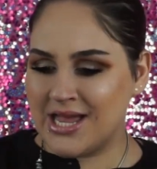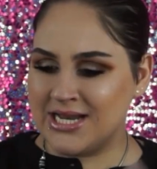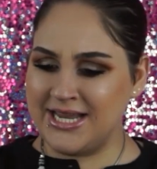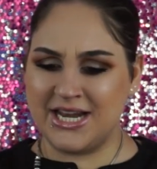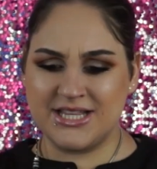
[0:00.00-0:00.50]

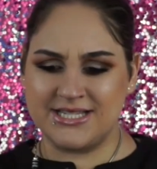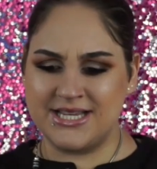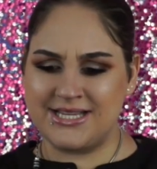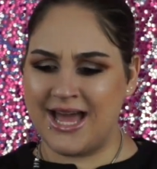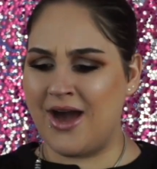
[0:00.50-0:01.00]
Needed to
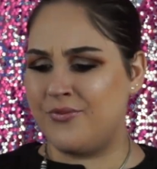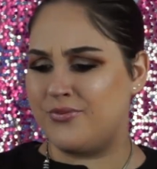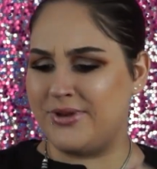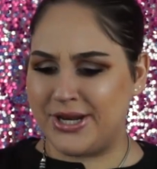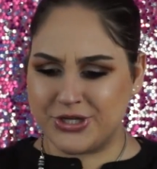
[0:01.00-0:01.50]
sit
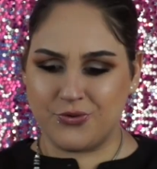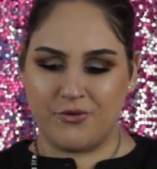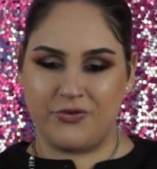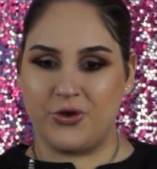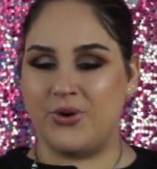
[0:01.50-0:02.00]
down, needed to
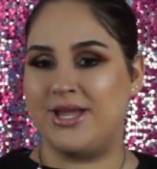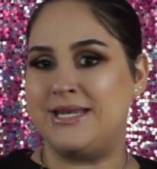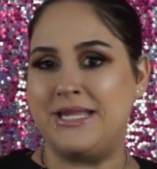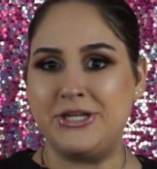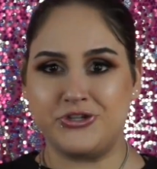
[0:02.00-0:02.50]
review it,
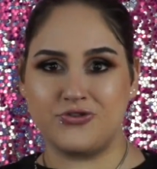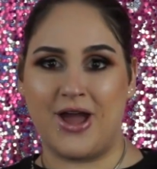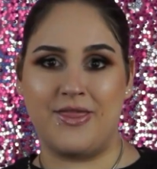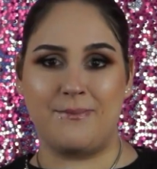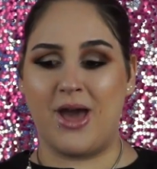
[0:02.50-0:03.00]
needed to
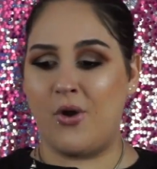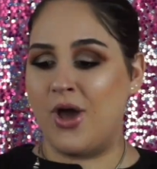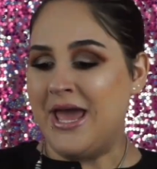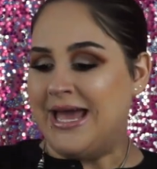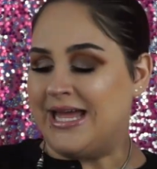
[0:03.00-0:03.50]
try them
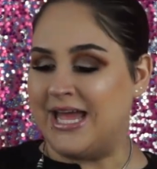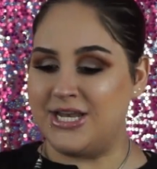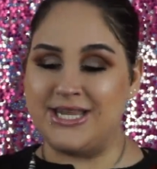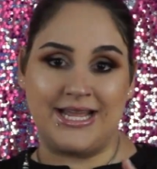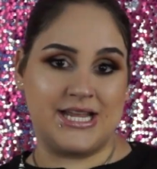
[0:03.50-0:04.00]
out,
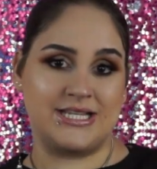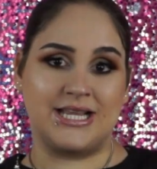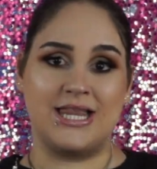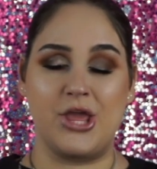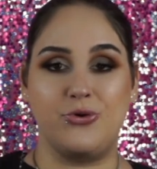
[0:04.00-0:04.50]
and needed
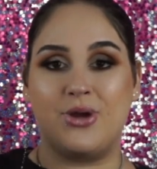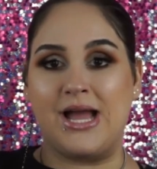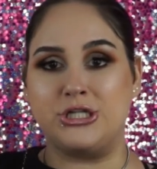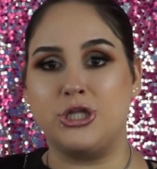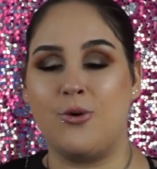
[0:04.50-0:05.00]
to let you
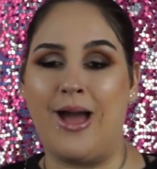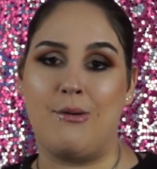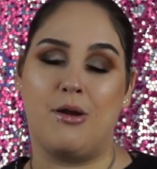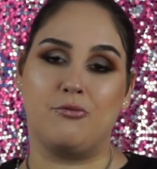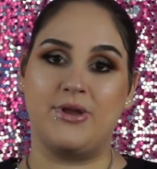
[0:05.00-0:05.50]
guys know
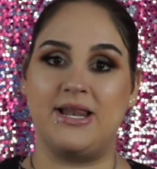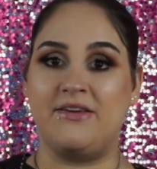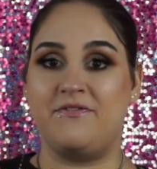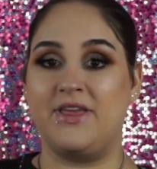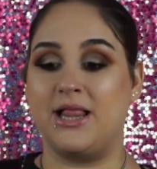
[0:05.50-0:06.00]
how I
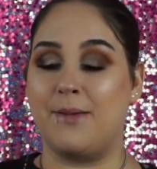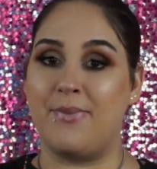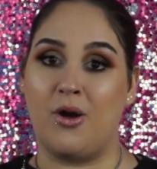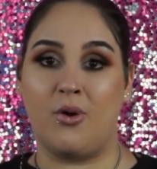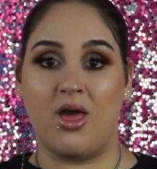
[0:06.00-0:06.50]
really feel
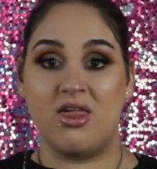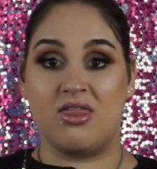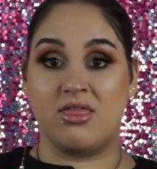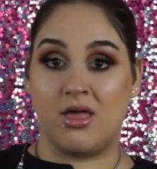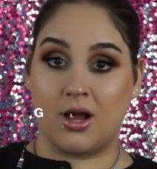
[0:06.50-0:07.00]
about
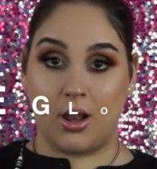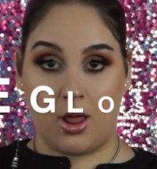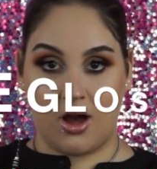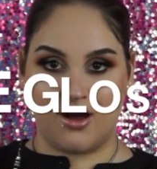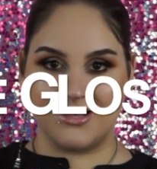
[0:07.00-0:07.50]
the
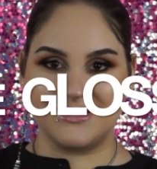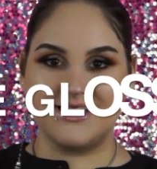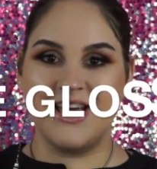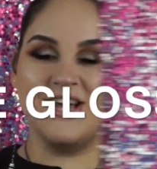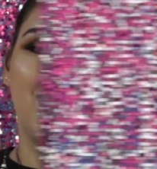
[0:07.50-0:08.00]

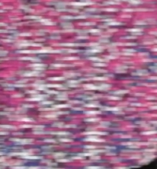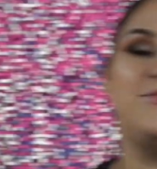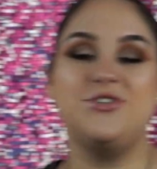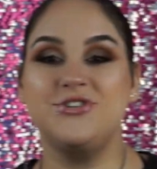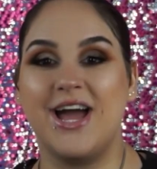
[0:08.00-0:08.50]
gloss. I
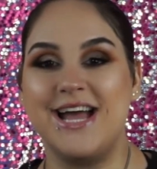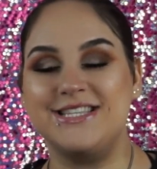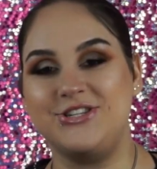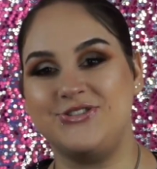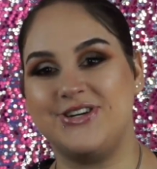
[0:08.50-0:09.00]
hope that you
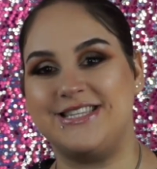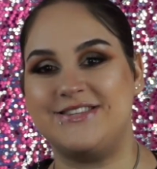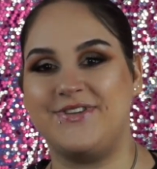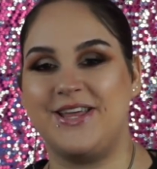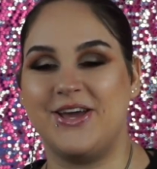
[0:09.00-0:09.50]
guys enjoyed
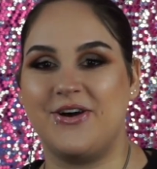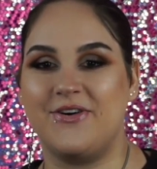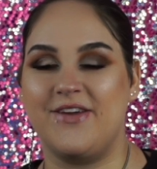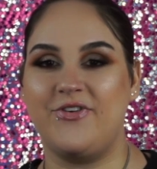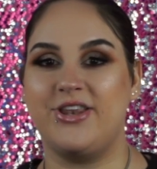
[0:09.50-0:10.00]
this video.
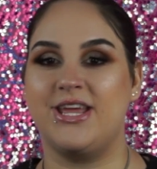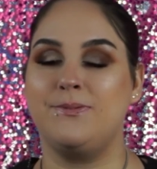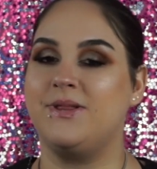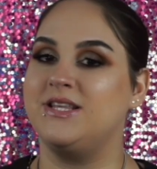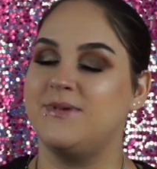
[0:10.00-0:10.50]
If you
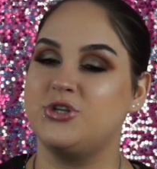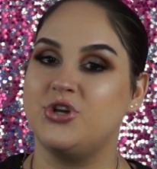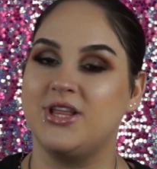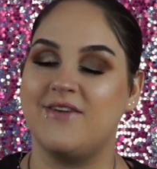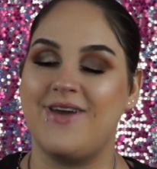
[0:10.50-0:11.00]
did, please make
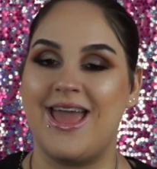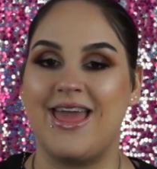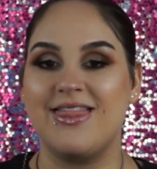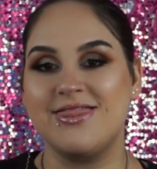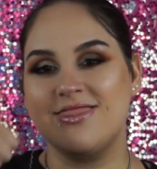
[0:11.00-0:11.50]
sure to give it
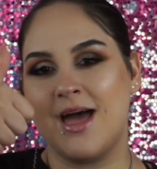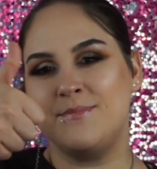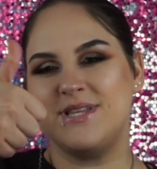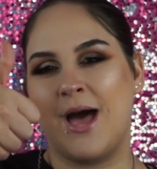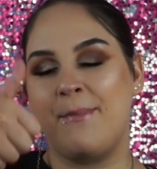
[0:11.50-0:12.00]
a
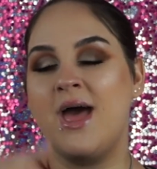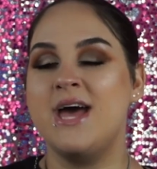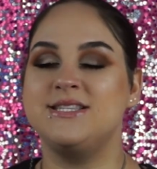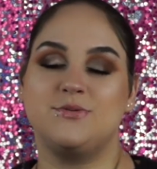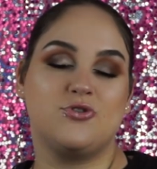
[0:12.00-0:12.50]
thumbs up.
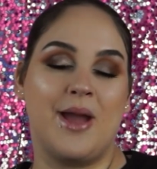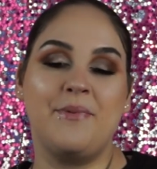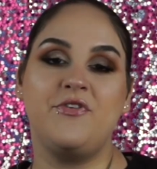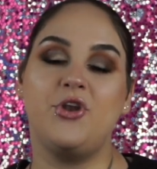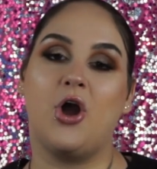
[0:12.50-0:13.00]

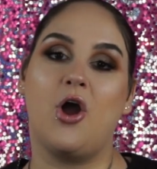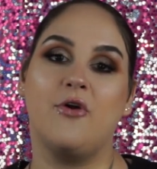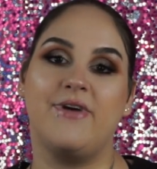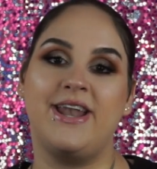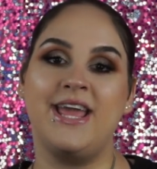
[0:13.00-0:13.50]
Subscribe if you're not
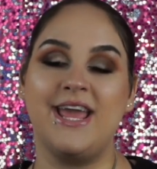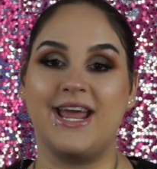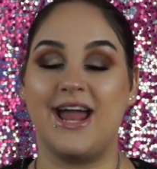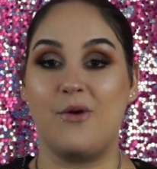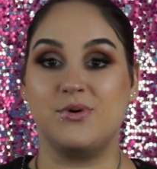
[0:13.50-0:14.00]
already,
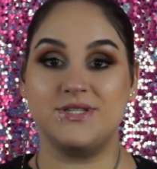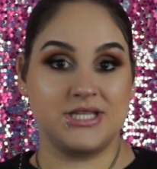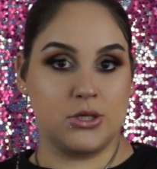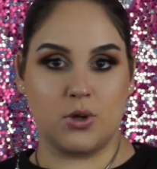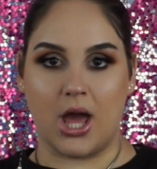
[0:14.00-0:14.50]
and I will
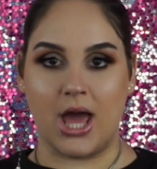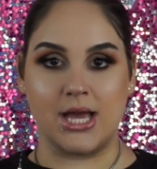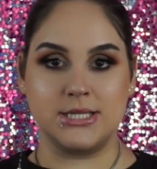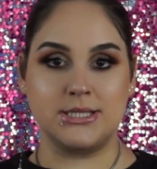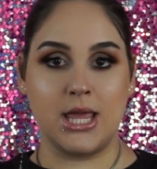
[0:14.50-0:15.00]
see you
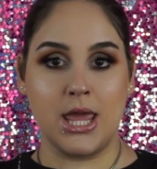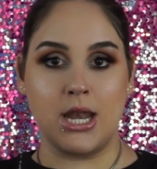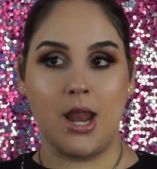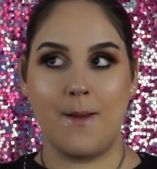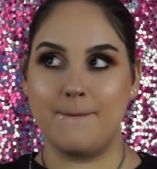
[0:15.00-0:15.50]
guys
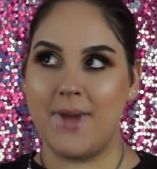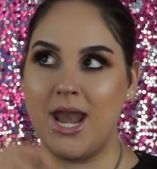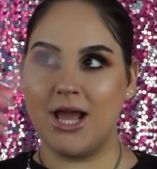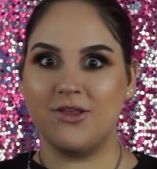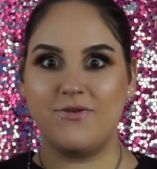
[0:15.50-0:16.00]
in my
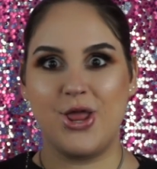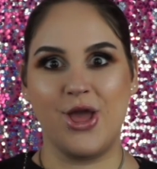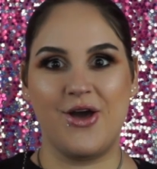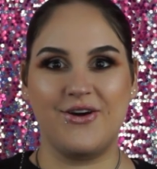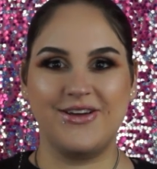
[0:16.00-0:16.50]
next
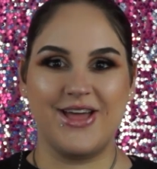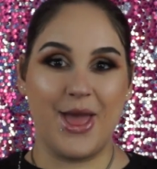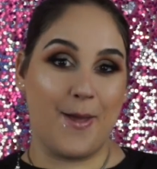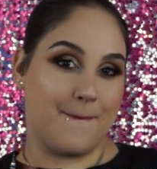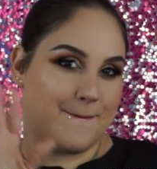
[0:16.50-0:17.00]
video.
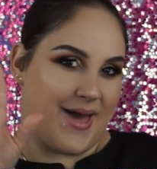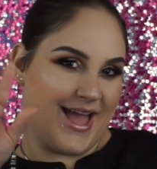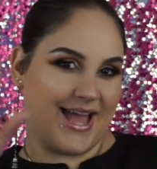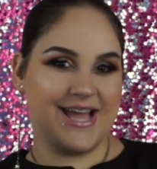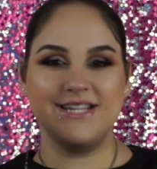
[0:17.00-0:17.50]

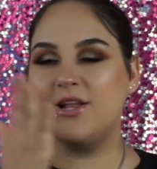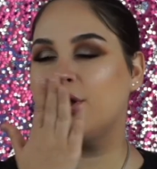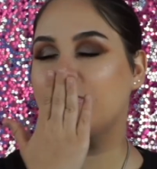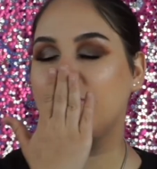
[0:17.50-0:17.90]
Bye, guys.